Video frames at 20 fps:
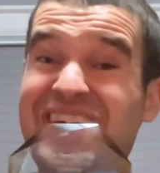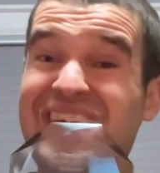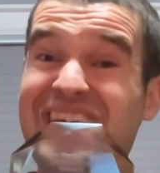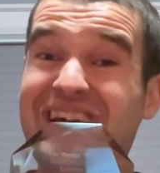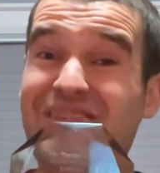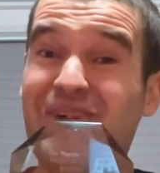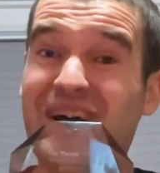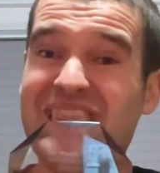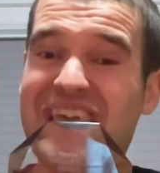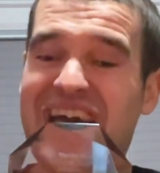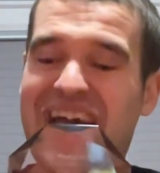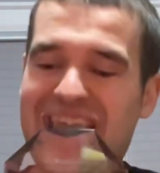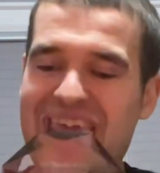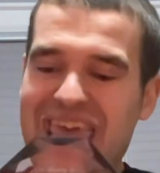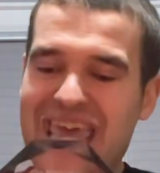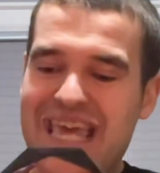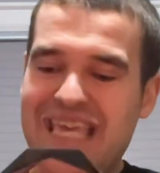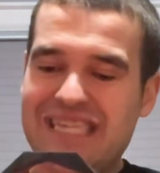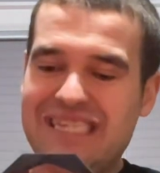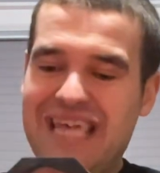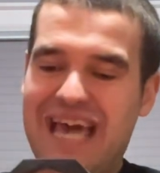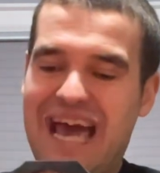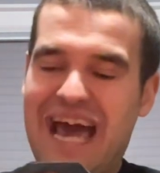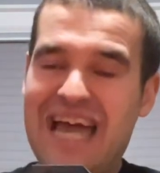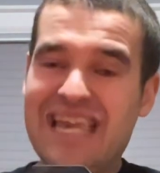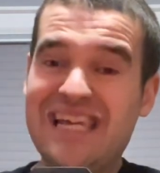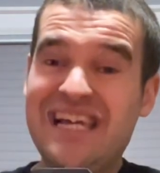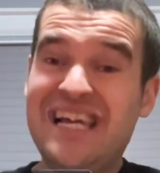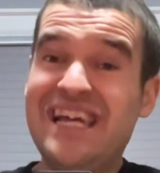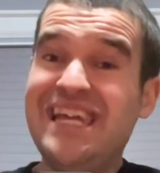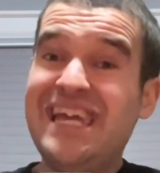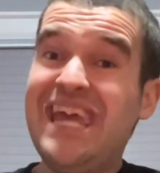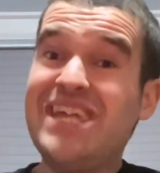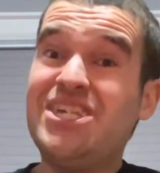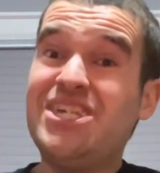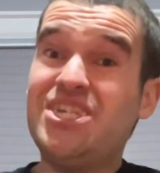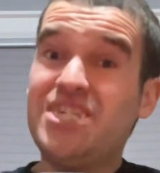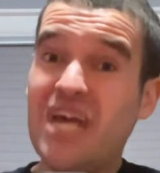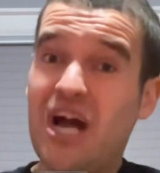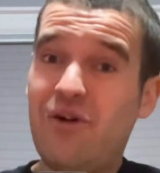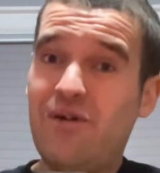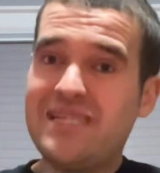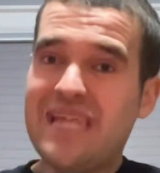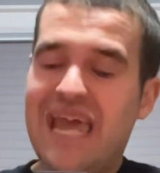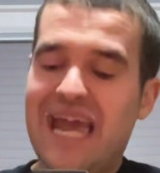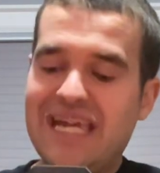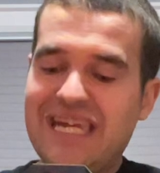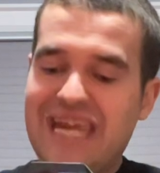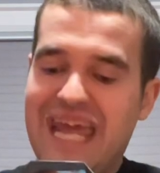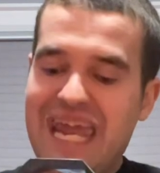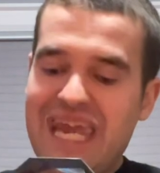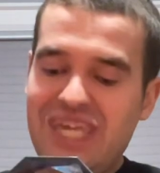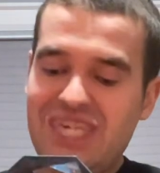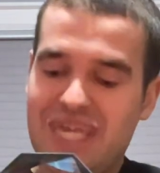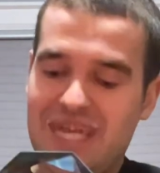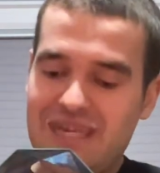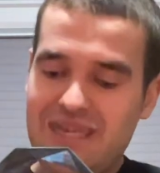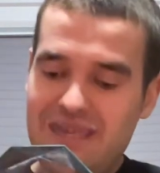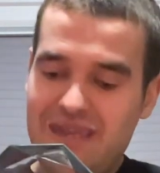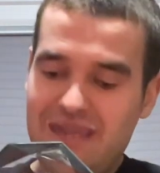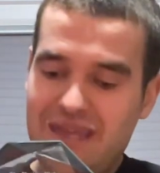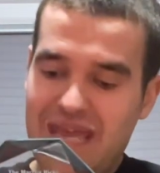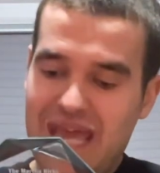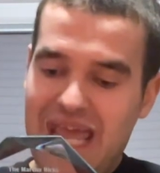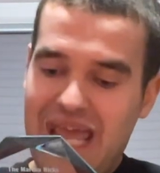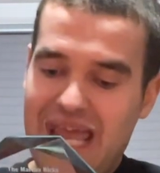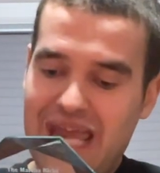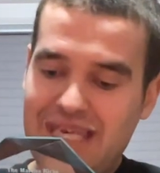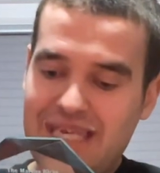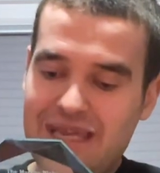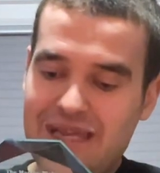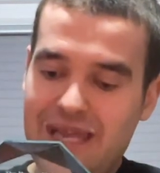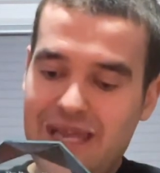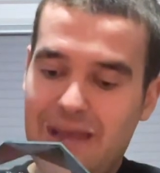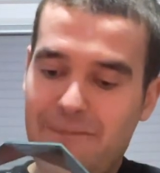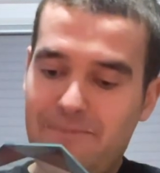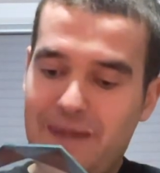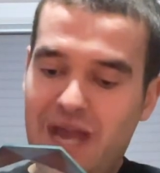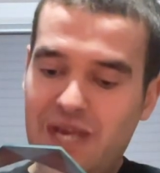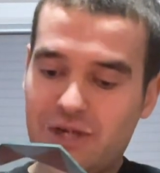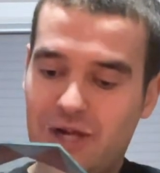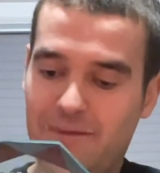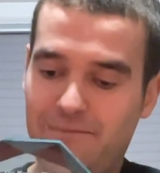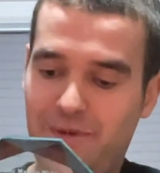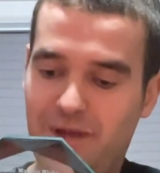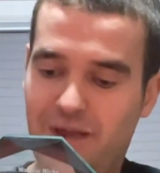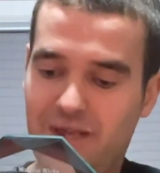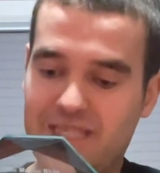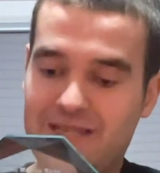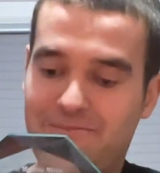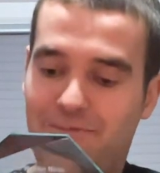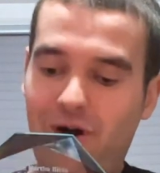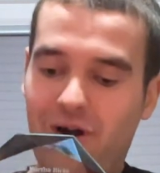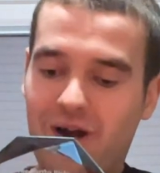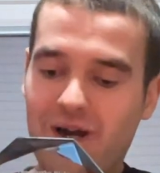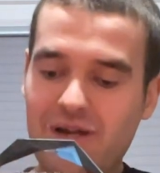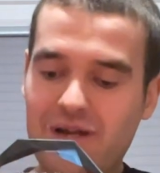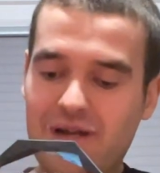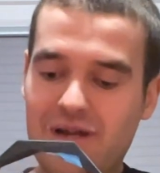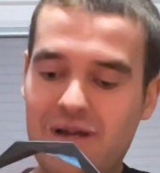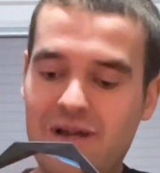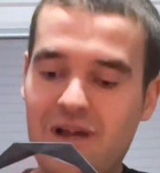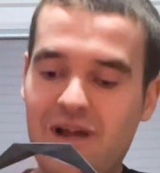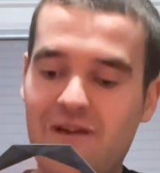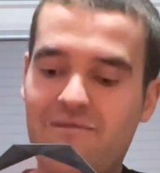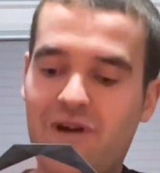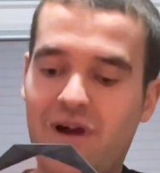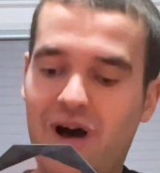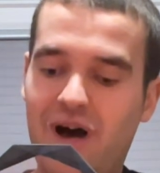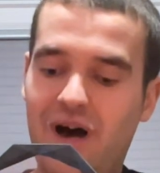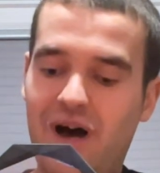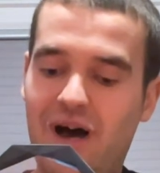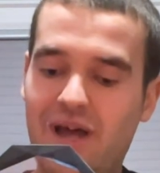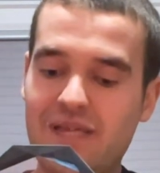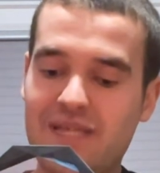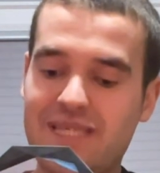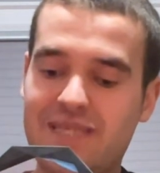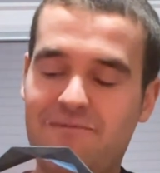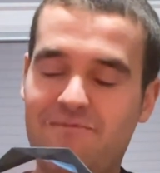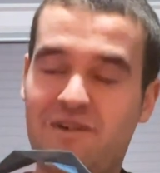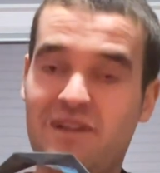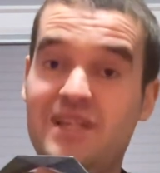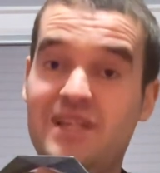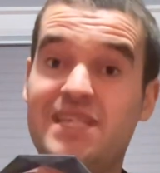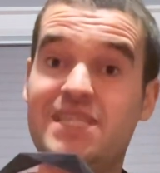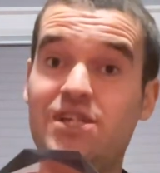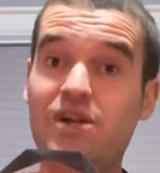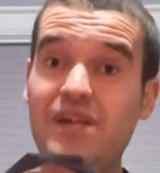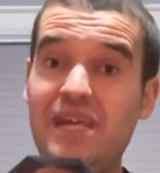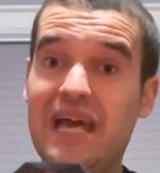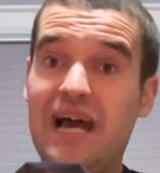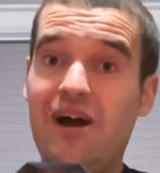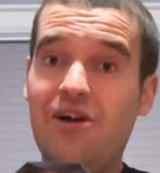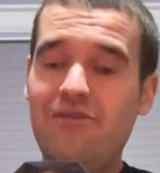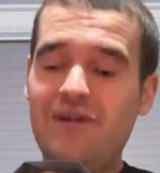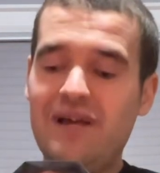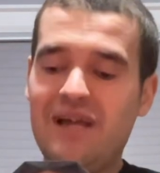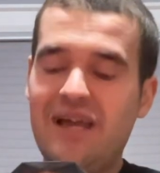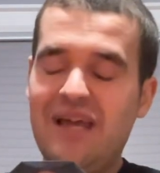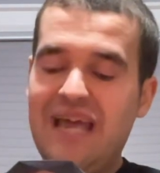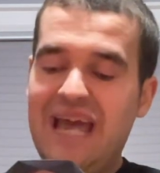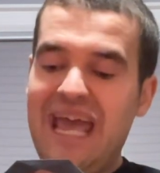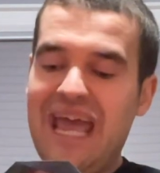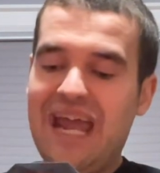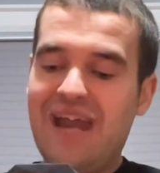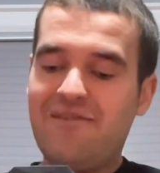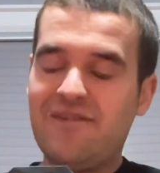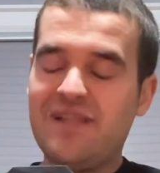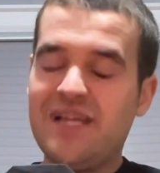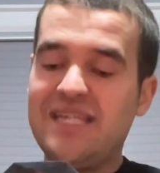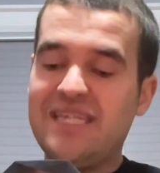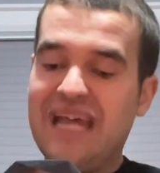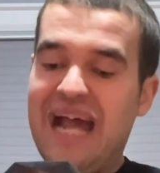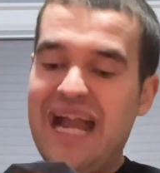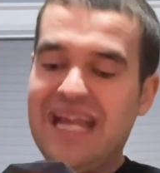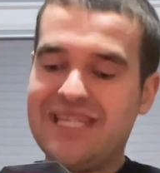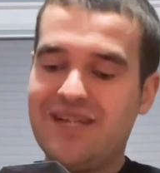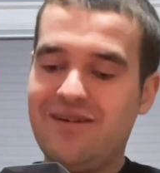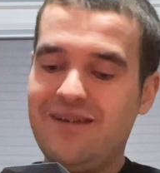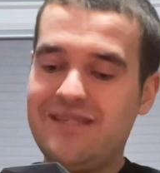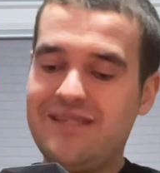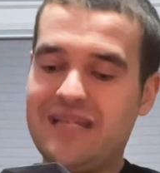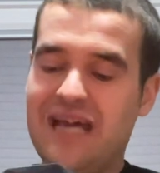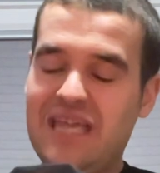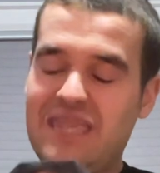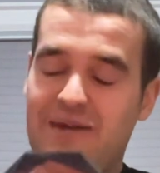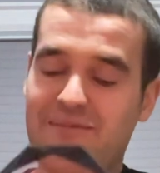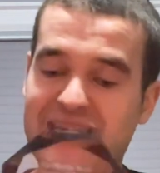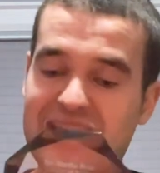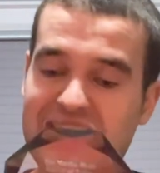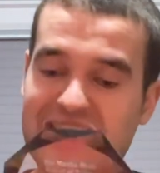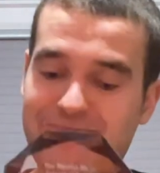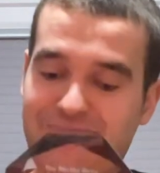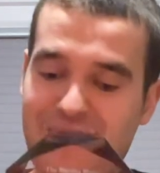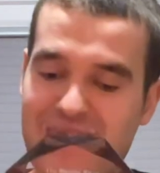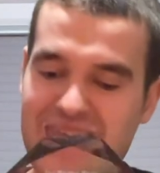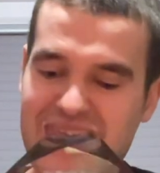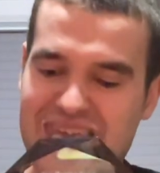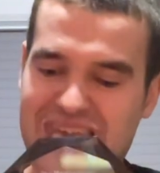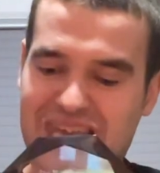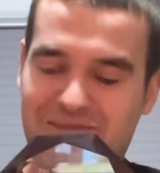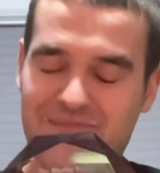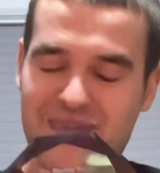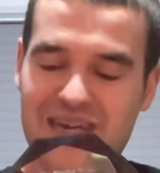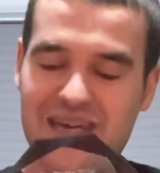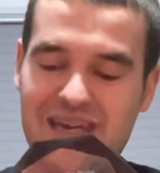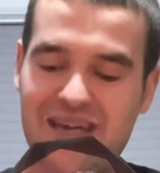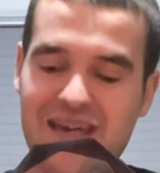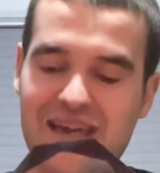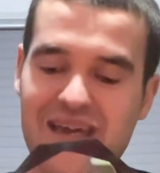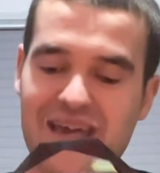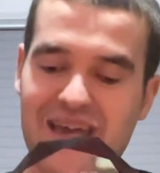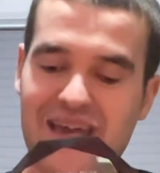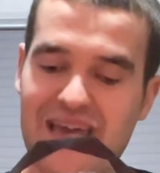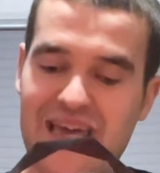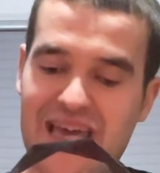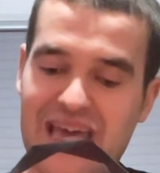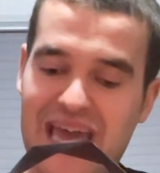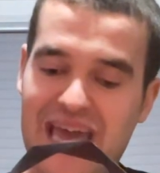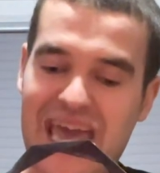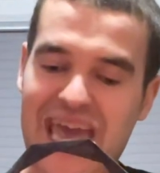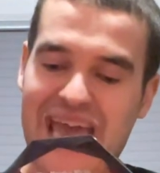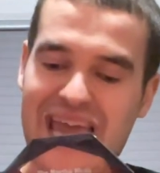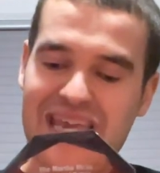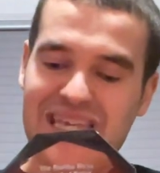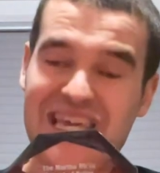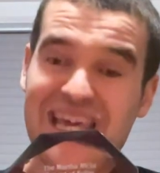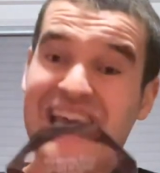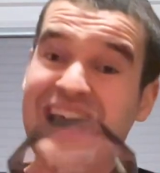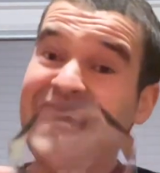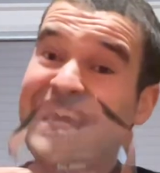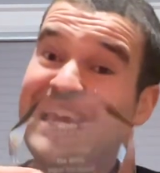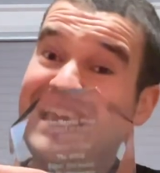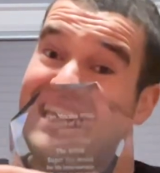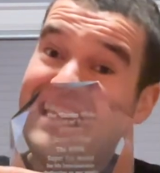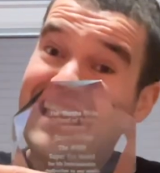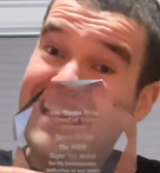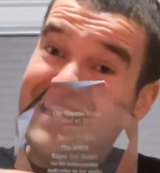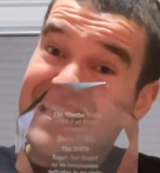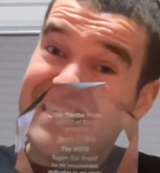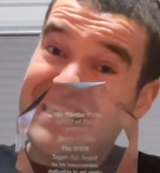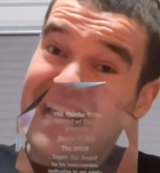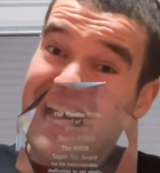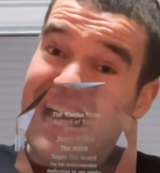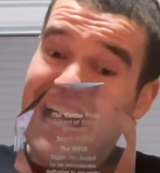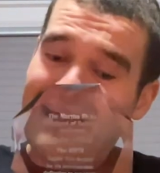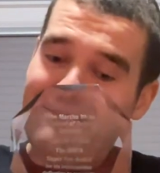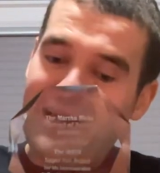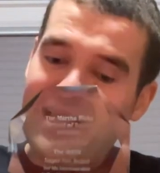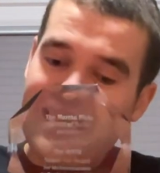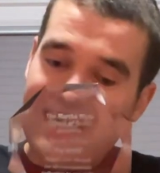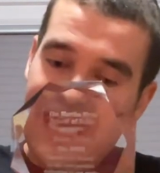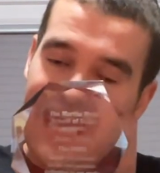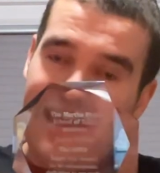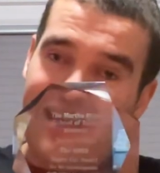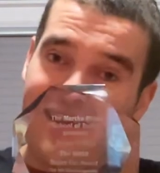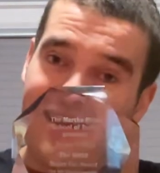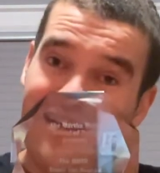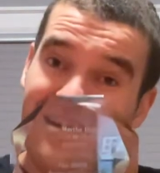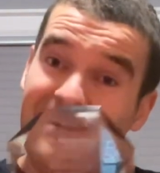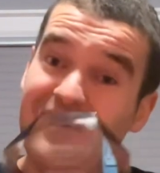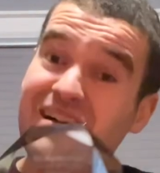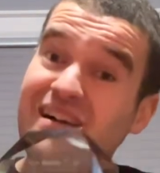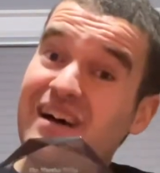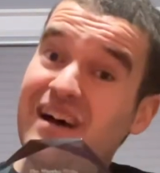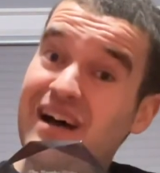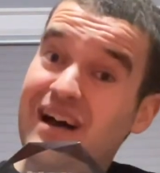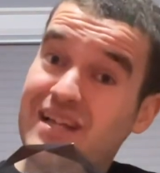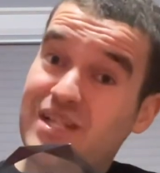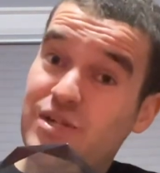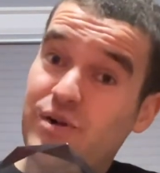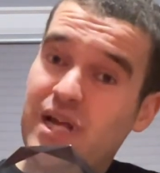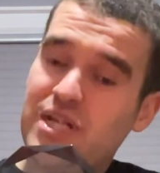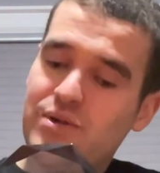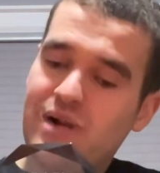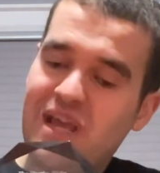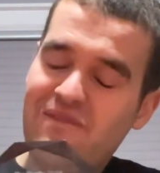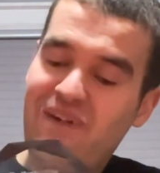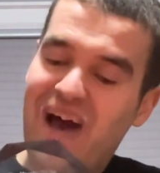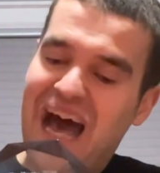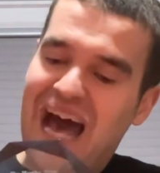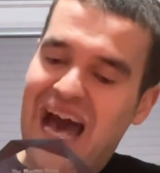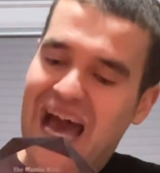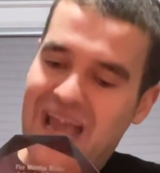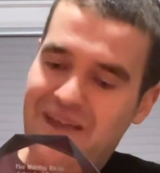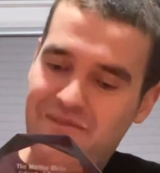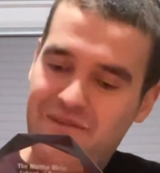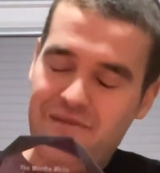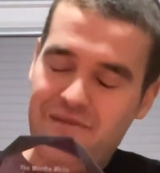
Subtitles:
what that is, that it shows dedication and immeasurable support for the studio and for the dancers of MHSB. And designed by the year of 2025.